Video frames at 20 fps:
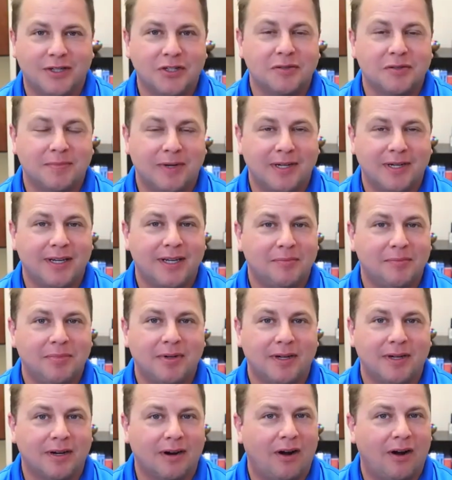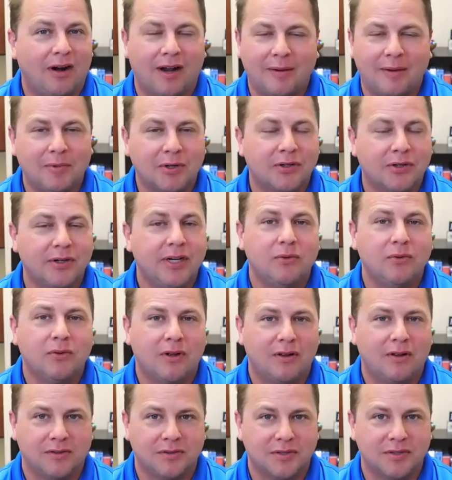is my yeah, but I'm agreeing with
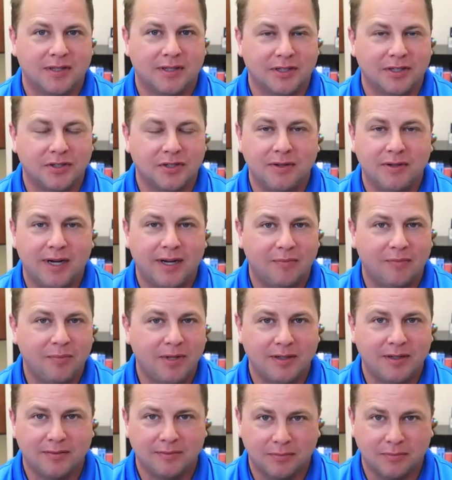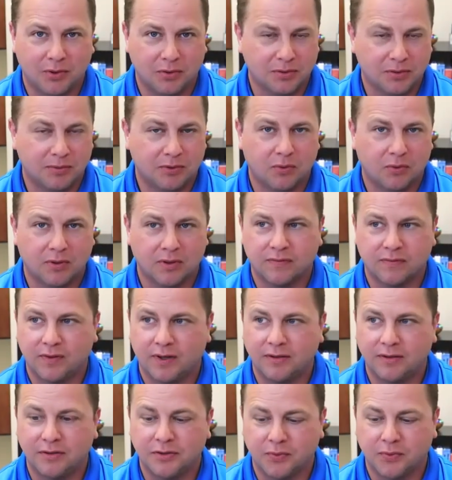all those things. You and I have been in multiple
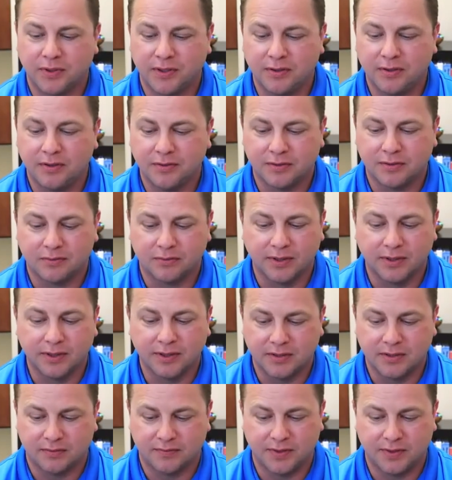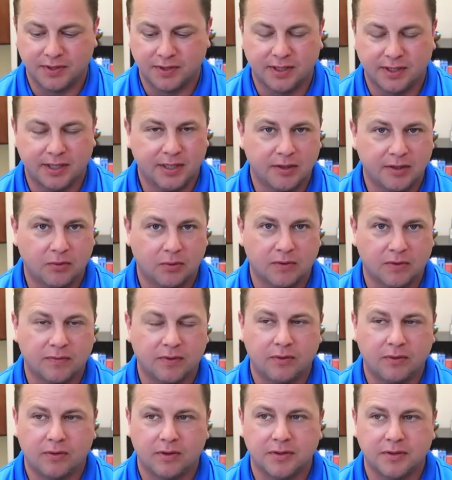workflows. We use a really sophisticated
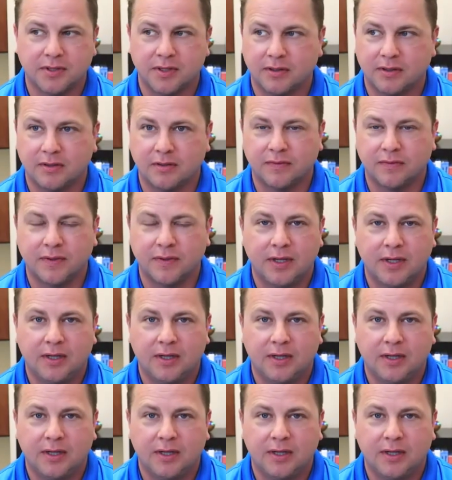workflow ourselves.